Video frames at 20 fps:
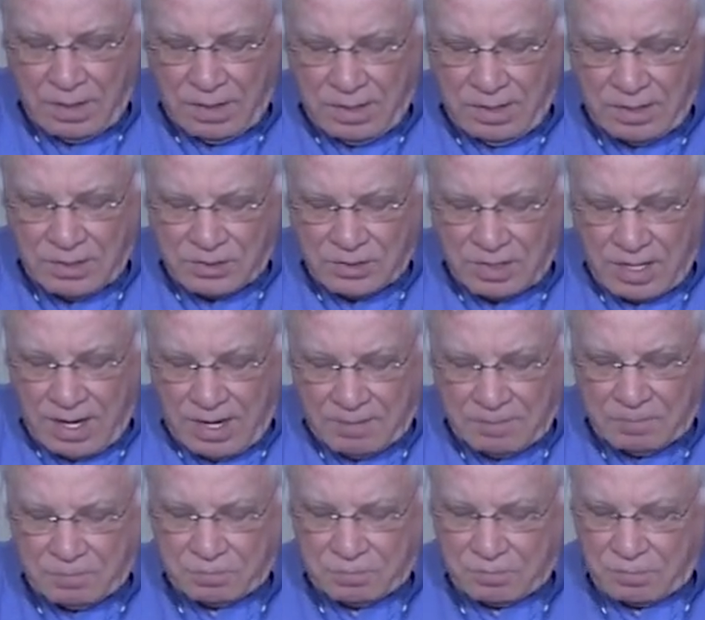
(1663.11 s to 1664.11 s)
is that
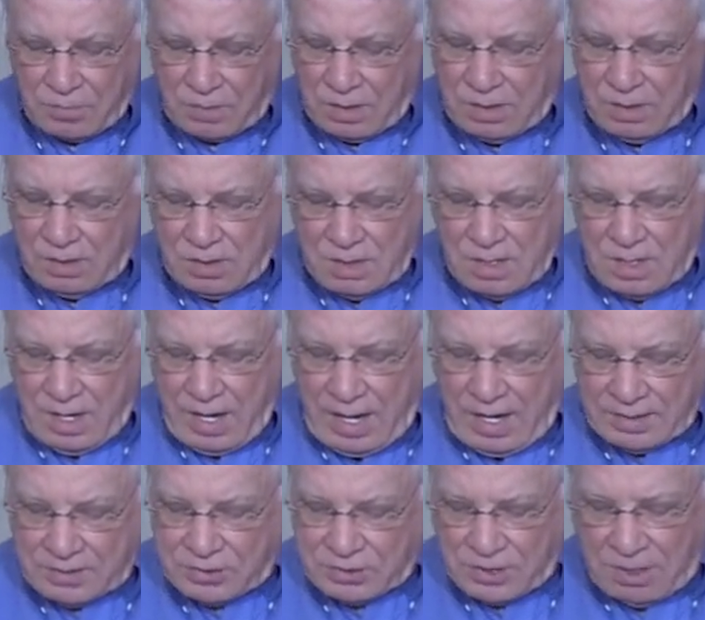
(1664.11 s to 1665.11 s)

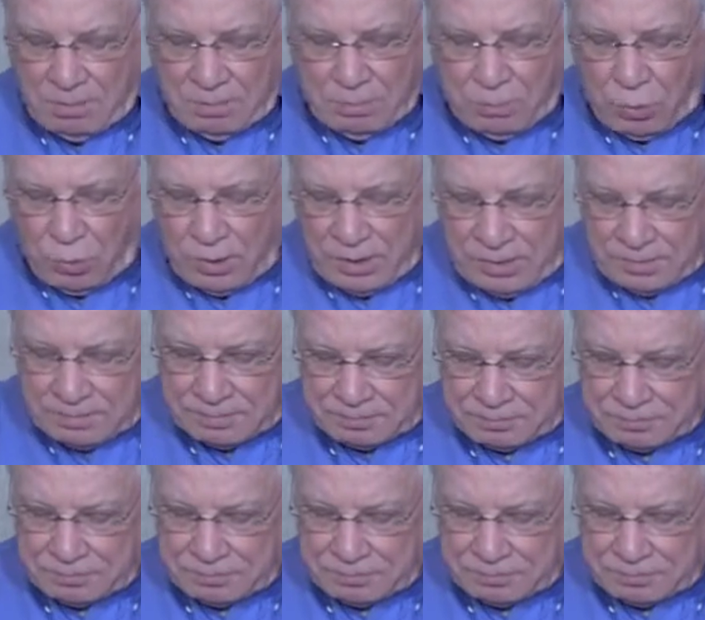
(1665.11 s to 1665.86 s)
at some point